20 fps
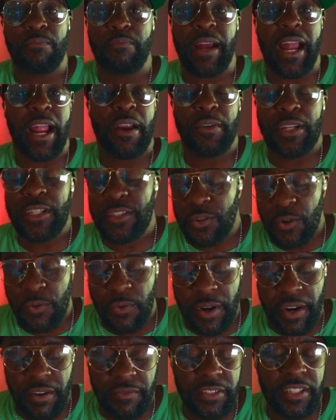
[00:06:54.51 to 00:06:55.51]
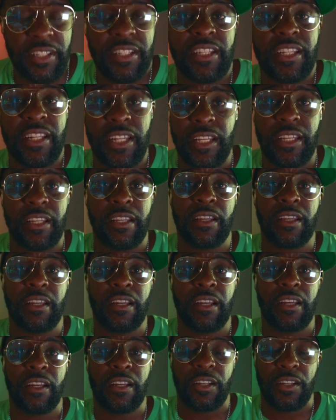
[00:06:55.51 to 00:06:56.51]
Paris or wherever city
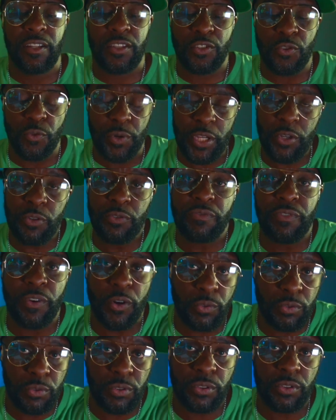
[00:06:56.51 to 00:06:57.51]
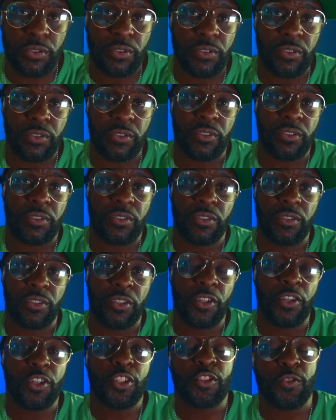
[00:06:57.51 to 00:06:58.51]
so he could vote.
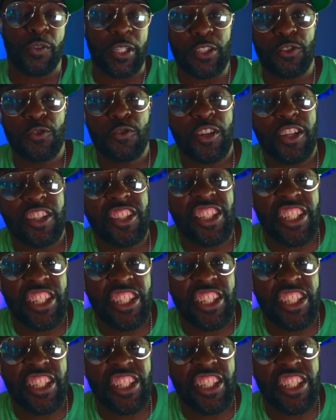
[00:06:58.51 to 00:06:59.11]
So he took a